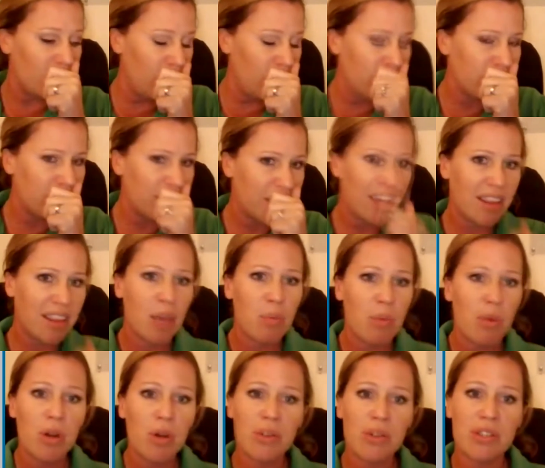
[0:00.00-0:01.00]
And
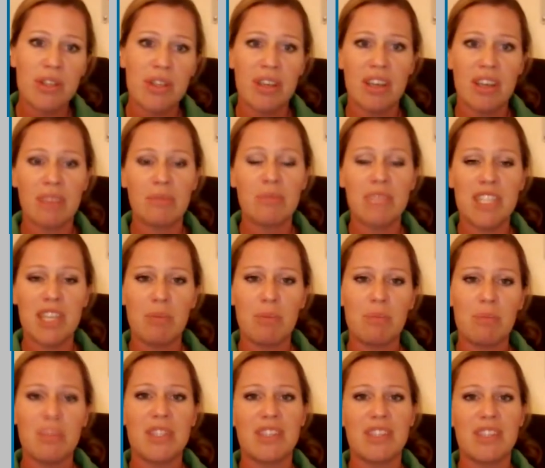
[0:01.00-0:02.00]
then we'll also give them
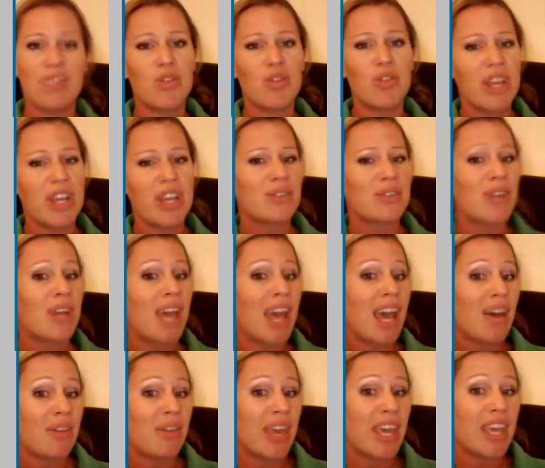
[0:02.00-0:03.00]
tips and tricks on
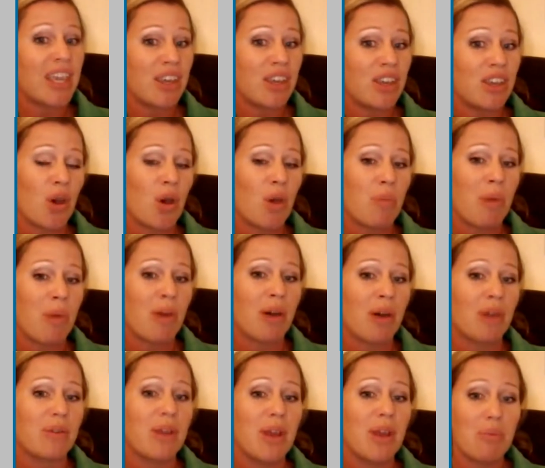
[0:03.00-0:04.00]
how they can go
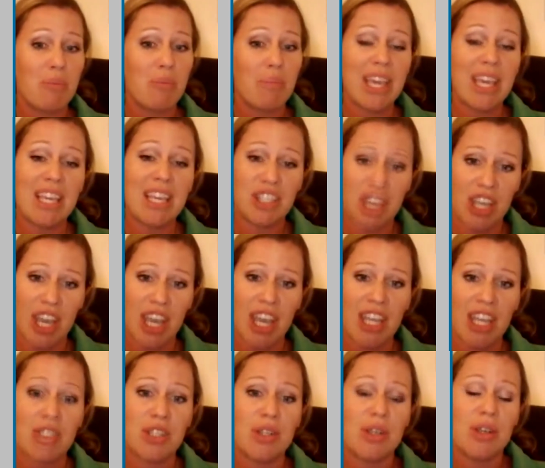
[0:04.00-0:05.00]
about making
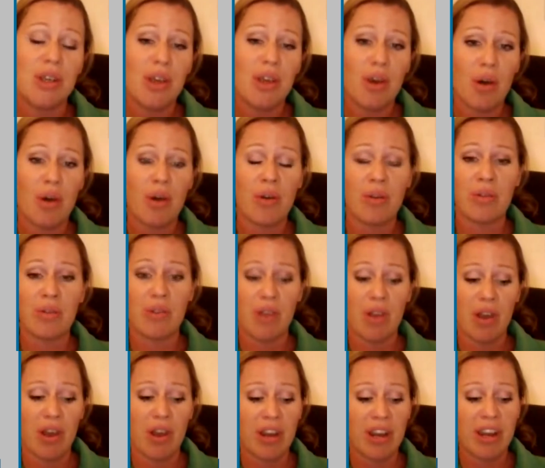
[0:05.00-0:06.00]
change
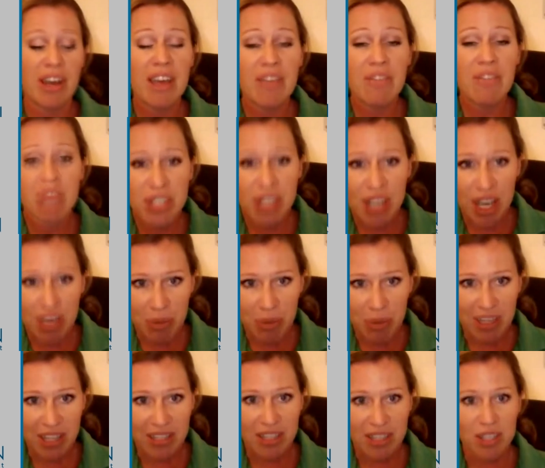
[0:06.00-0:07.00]
on an everyday
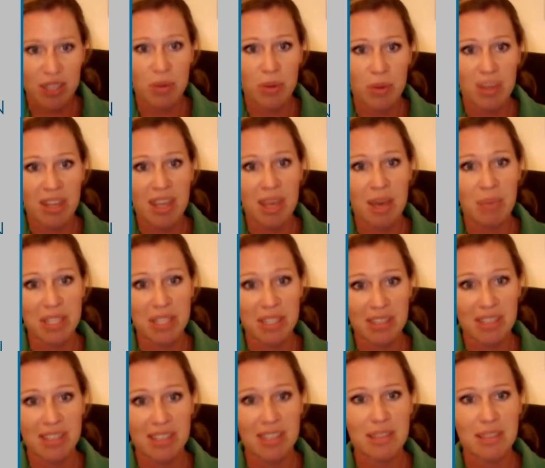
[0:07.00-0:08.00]
basis within their
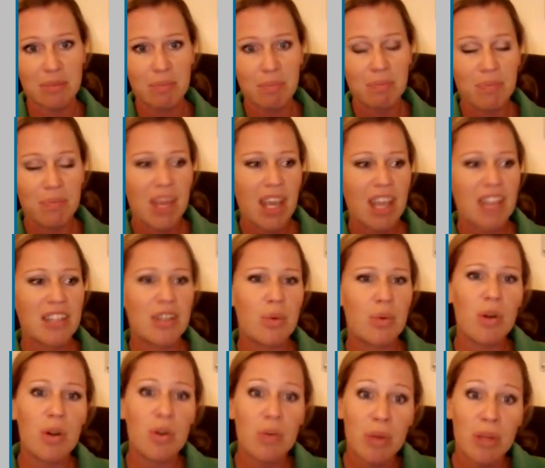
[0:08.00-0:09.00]
businesses. And
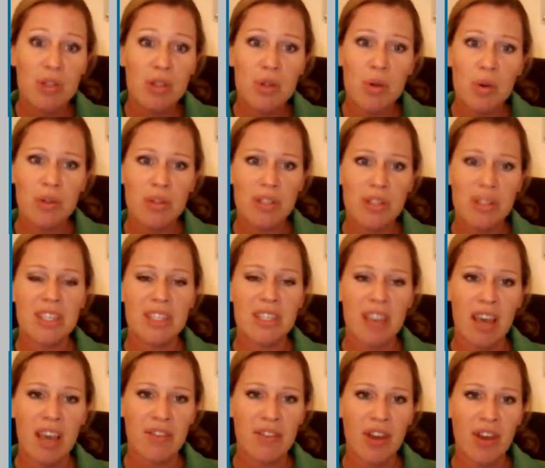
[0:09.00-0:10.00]
so we'll talk to the
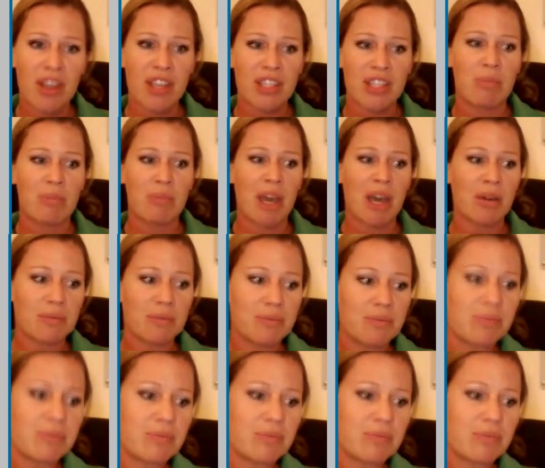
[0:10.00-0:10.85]
dive guides about